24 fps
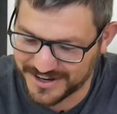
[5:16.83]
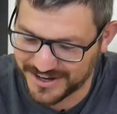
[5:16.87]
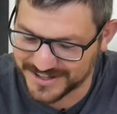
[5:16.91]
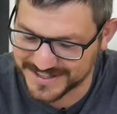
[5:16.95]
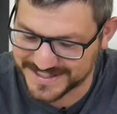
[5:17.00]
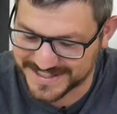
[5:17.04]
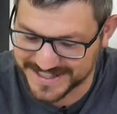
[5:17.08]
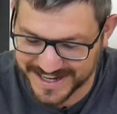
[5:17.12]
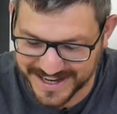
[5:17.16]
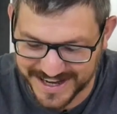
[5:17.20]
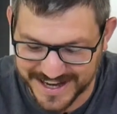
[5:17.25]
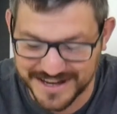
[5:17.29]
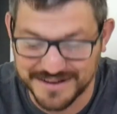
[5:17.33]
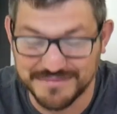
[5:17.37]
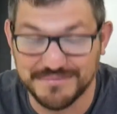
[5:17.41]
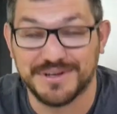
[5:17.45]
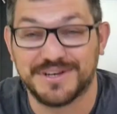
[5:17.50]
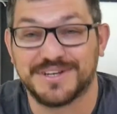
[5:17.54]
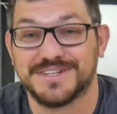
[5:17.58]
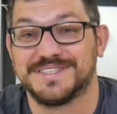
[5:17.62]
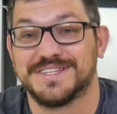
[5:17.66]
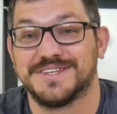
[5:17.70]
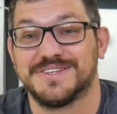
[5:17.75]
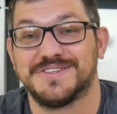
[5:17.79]
a ton
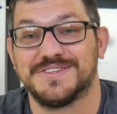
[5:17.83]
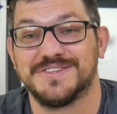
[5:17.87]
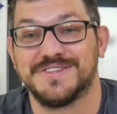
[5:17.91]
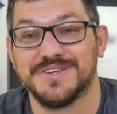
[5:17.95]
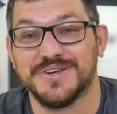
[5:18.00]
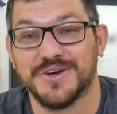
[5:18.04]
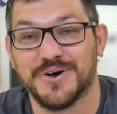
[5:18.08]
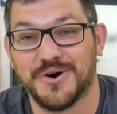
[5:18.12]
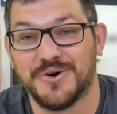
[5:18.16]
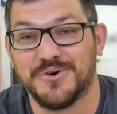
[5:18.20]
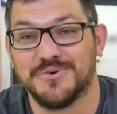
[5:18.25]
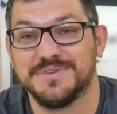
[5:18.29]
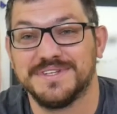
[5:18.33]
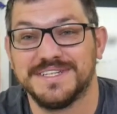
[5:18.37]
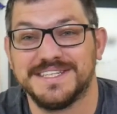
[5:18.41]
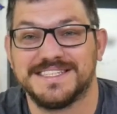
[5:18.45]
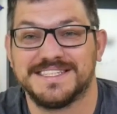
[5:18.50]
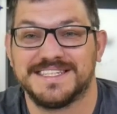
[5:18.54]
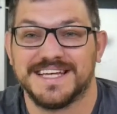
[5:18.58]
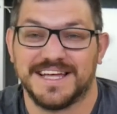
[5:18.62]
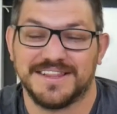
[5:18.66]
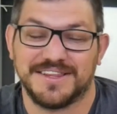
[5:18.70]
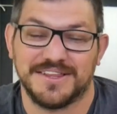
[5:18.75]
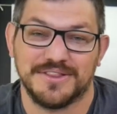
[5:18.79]
because this is the only
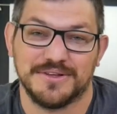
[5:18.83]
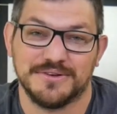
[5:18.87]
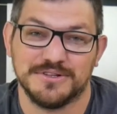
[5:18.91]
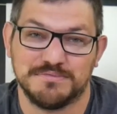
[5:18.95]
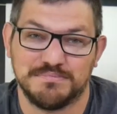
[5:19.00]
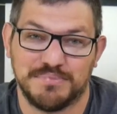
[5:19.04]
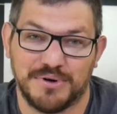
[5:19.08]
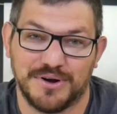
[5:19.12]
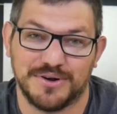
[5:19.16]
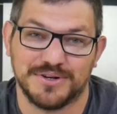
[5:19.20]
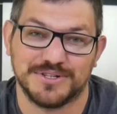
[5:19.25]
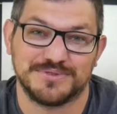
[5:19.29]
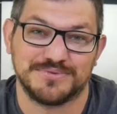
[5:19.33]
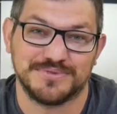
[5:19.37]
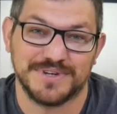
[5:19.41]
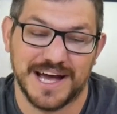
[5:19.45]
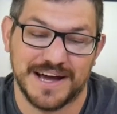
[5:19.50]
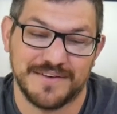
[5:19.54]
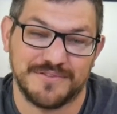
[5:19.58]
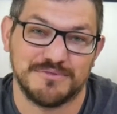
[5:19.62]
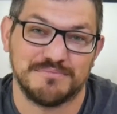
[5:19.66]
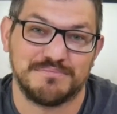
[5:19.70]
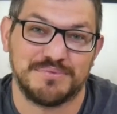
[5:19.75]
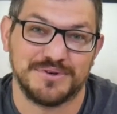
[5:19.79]
set that those parts were
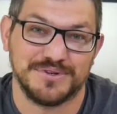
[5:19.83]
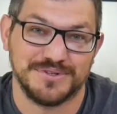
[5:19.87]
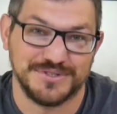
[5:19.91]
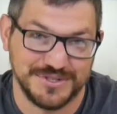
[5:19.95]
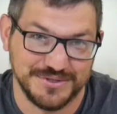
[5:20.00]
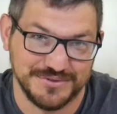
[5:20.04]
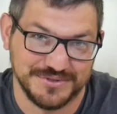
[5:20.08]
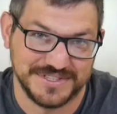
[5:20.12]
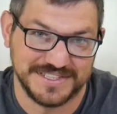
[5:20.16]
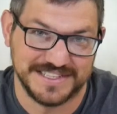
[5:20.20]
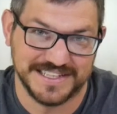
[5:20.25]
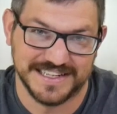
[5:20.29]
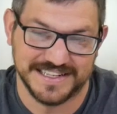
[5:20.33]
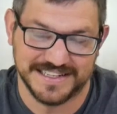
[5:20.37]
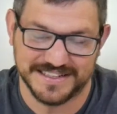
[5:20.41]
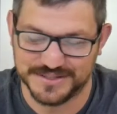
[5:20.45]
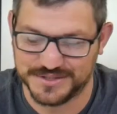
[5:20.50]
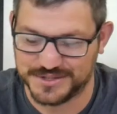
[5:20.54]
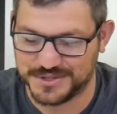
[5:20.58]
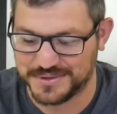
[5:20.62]
ever produced in.